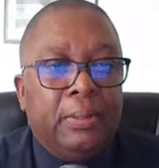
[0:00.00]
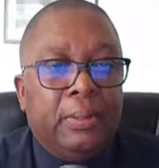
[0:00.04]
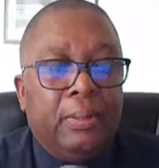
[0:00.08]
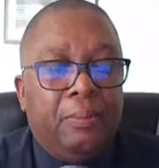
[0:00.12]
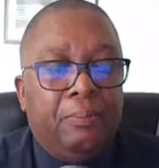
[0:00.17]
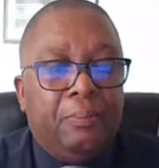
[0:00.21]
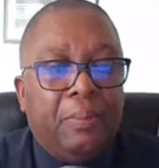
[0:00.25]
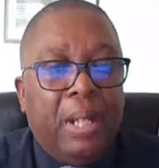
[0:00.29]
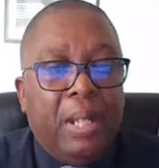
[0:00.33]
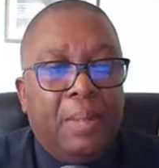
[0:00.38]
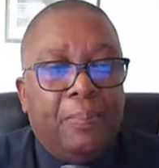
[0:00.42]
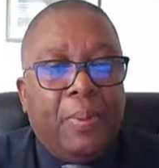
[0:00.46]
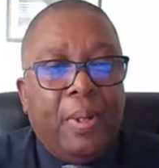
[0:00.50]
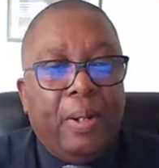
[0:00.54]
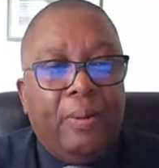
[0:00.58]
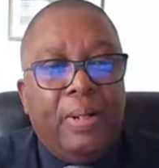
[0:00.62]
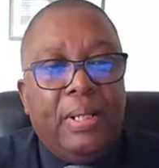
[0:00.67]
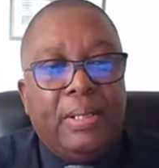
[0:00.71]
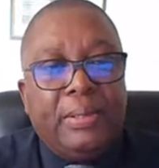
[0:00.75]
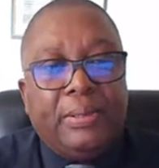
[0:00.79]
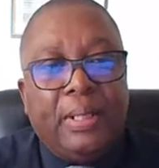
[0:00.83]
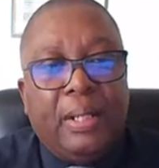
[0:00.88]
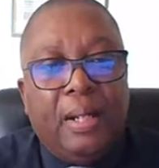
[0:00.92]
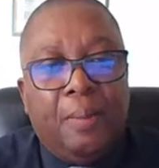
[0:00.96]
So my
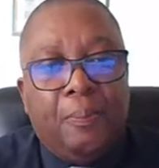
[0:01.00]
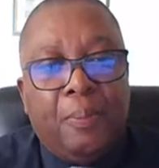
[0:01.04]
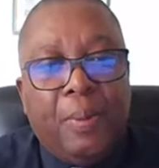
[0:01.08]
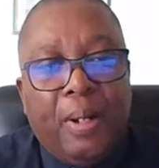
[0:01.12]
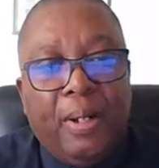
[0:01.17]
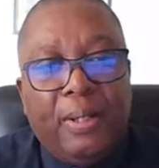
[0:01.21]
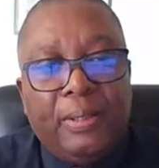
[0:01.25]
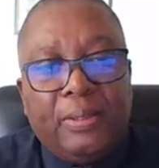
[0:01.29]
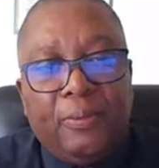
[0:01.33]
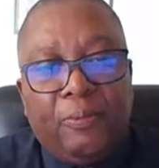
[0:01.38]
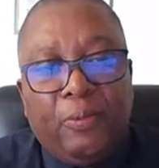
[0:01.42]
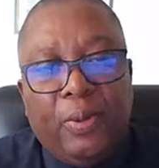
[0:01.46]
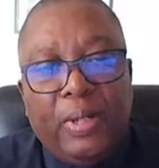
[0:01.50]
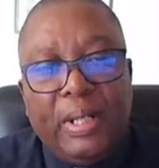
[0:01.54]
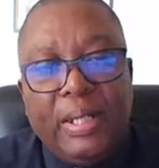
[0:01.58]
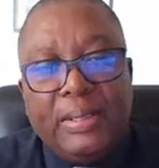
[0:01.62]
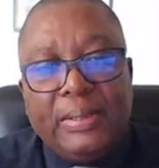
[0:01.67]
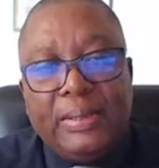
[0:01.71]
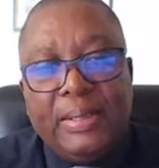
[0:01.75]
parents are part of what